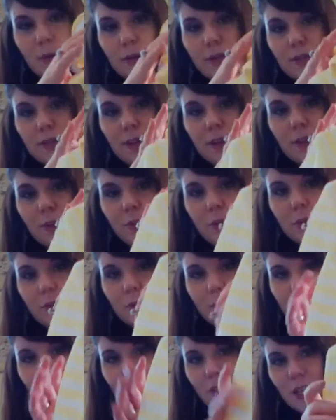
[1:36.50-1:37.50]
it's got a little
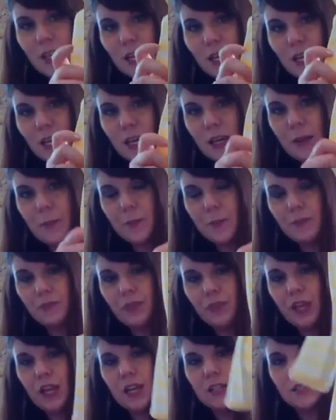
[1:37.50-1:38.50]
dookie,
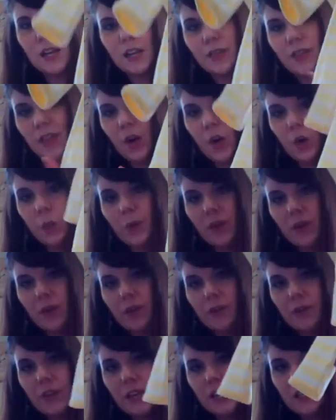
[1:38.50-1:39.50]
and it's got the open
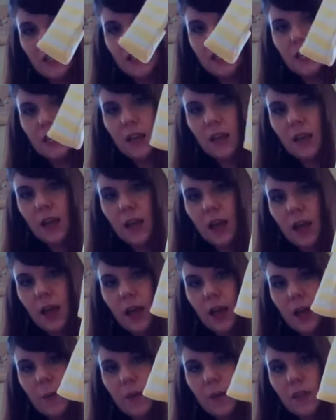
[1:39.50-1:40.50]
feet,
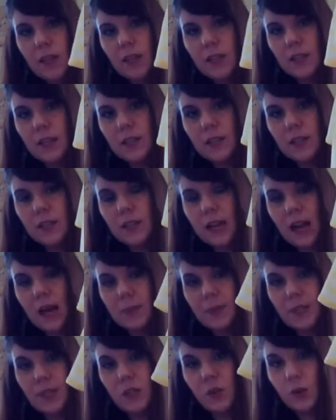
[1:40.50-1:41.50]
um, and this
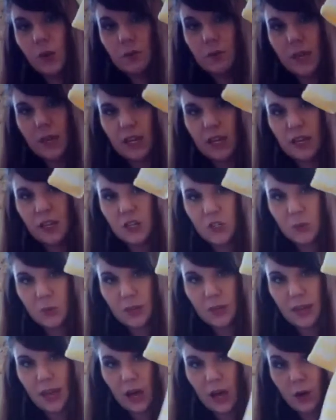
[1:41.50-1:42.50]
unsnaps, and you can make it into
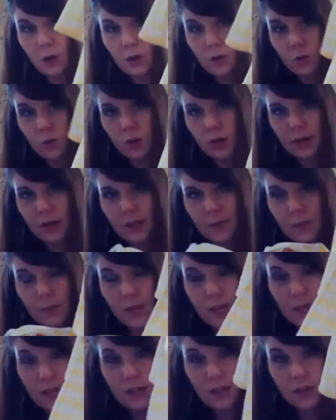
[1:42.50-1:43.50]
a gown, or it can
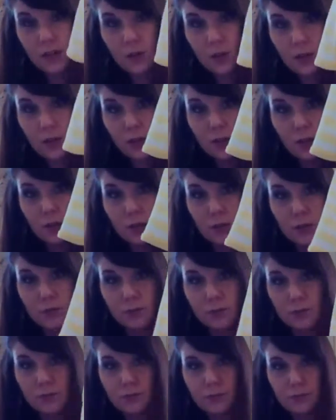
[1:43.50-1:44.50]
be, you know, like a little,
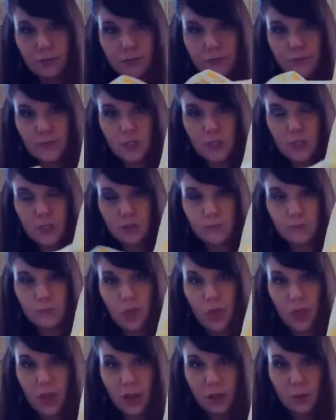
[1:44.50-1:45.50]
you know,
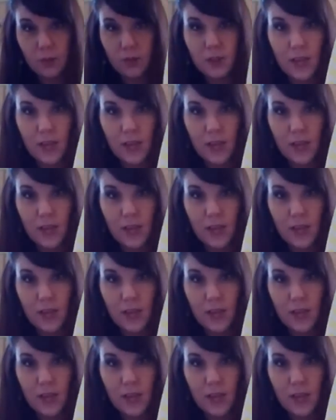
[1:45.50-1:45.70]
thing with